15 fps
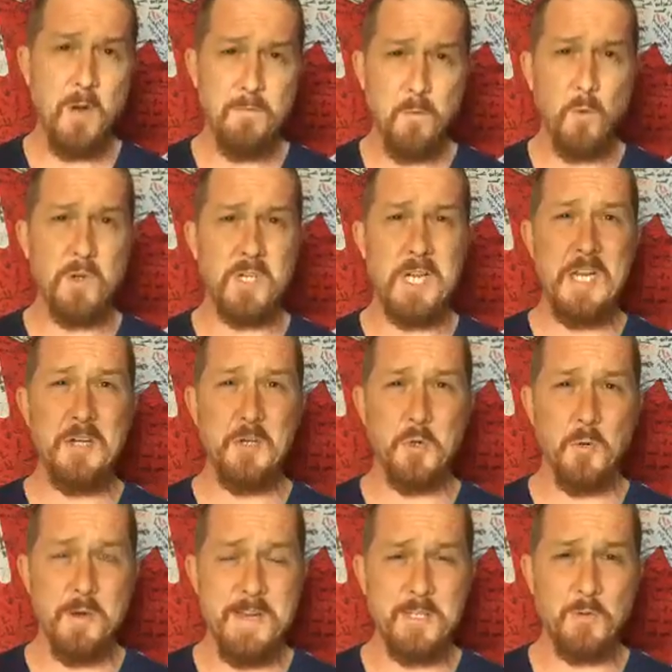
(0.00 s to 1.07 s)
14
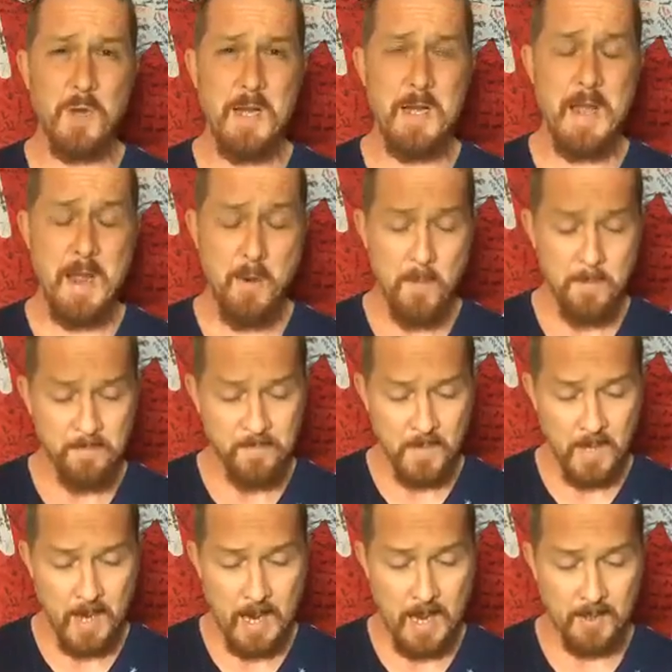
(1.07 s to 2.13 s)
degrees right now.
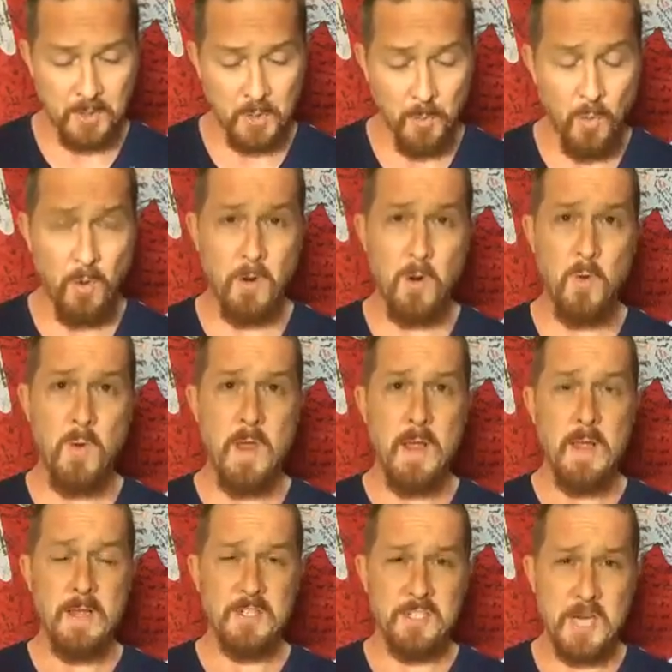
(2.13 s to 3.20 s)
Tomorrow,
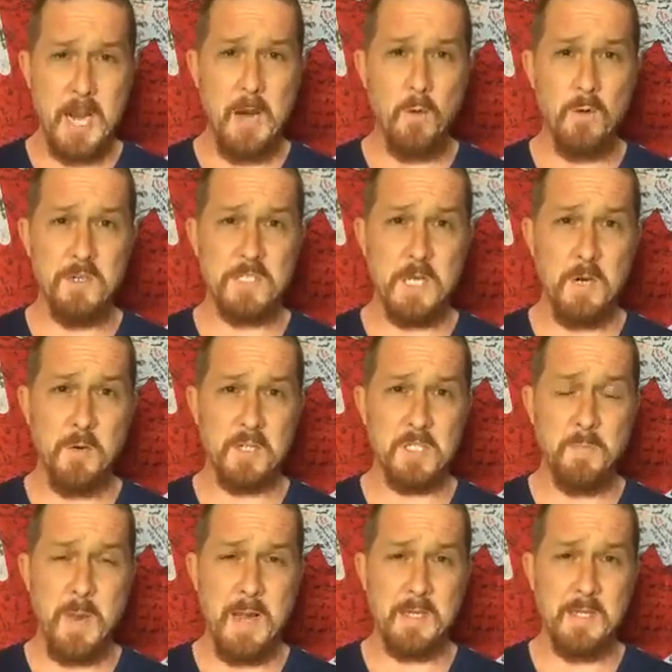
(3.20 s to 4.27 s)
showers are
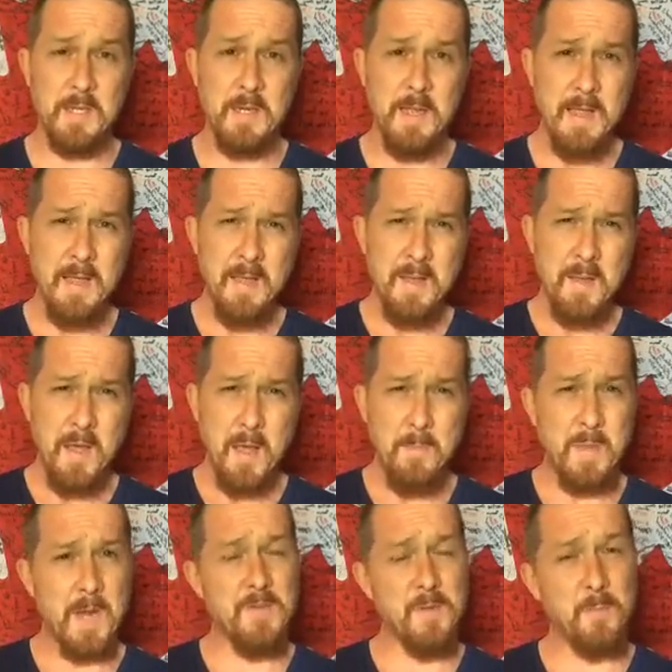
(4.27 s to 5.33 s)
expected. A
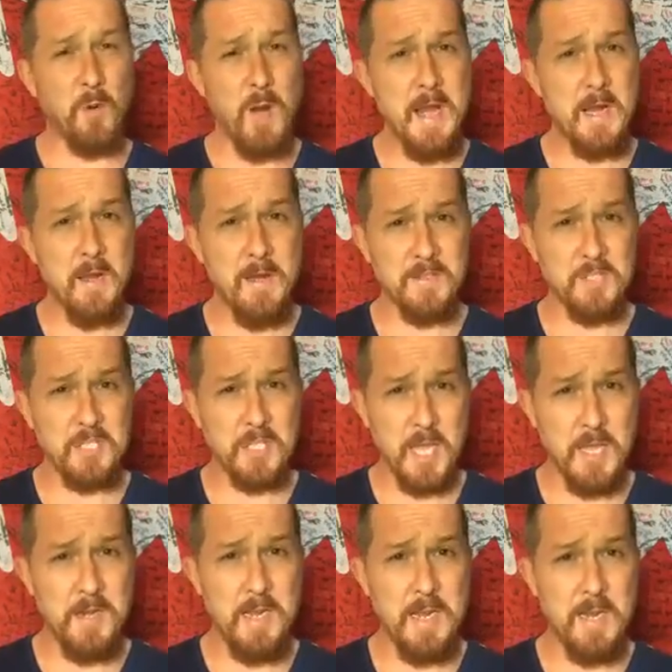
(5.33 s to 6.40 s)
bit of a break on
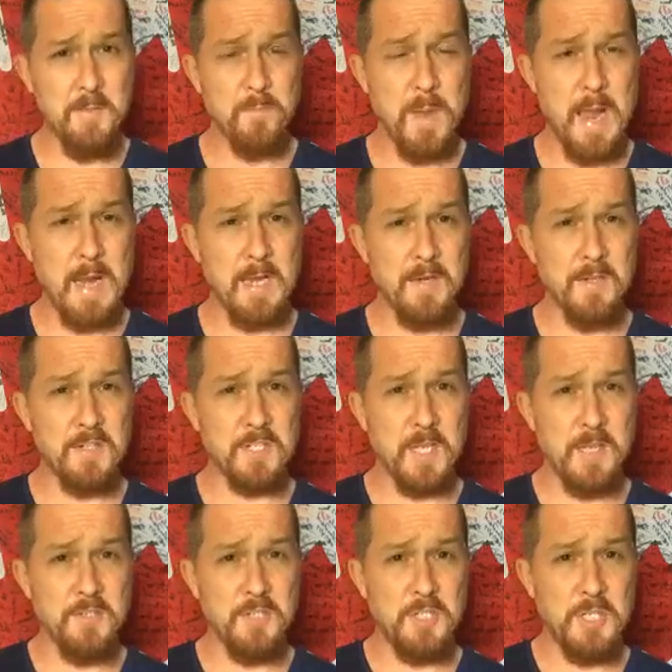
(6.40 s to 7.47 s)
Sunday, back into
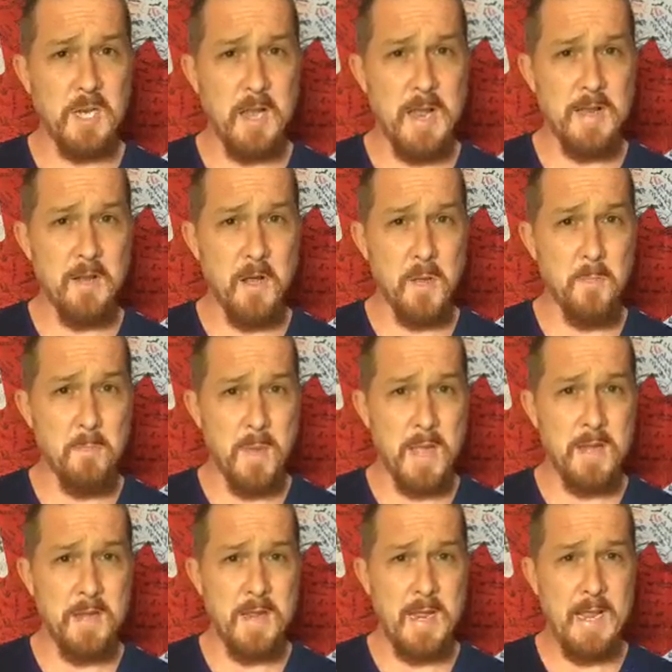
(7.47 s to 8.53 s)
sunshine on
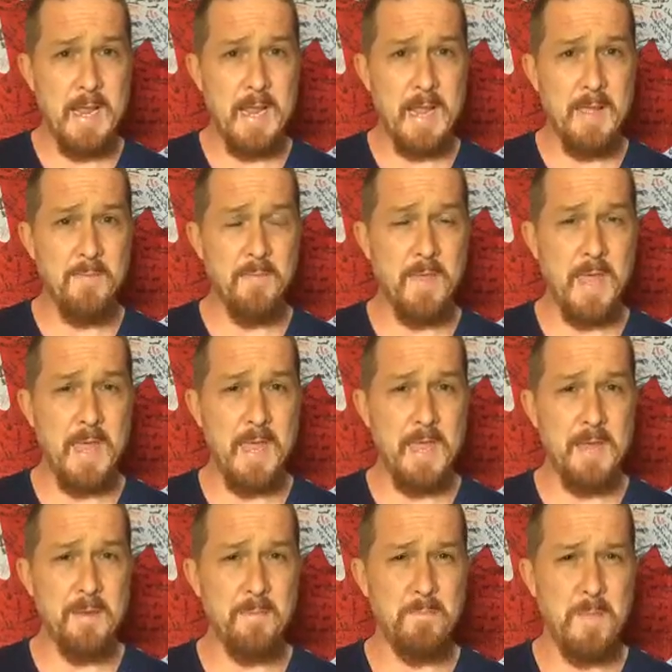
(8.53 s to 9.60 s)
Monday, and
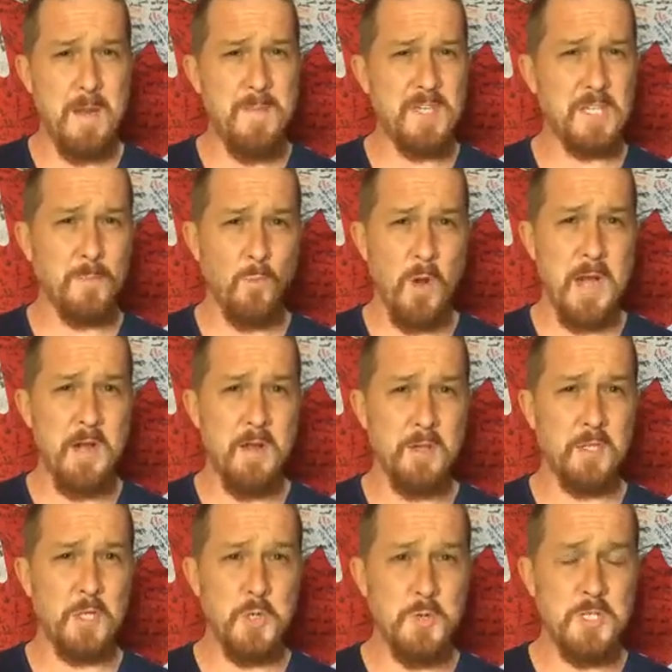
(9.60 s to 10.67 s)
then maybe some rain
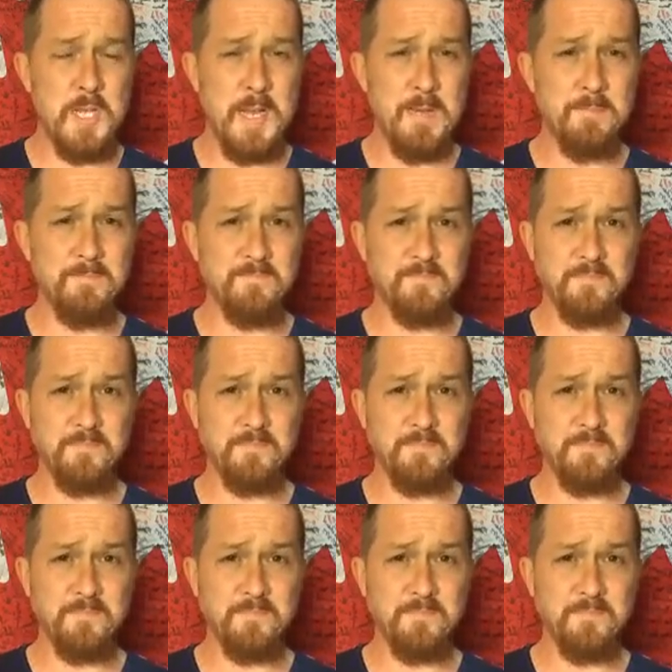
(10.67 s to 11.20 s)
on Tuesday.